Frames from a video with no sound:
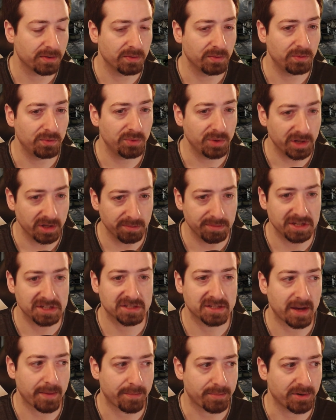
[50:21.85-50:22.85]
will be
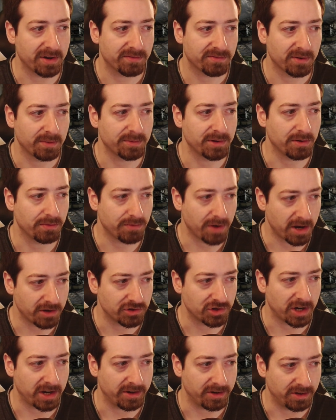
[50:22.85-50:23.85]
separate from your red
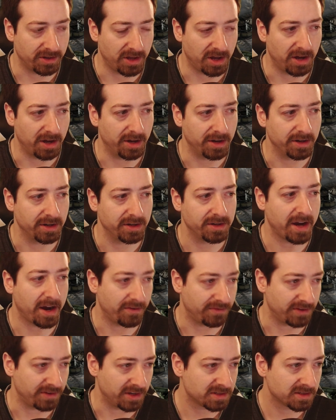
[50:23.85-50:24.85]
channel on
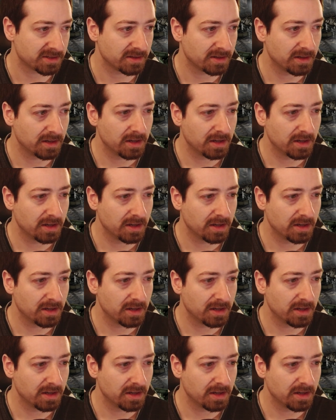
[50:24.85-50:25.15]
Nauvis.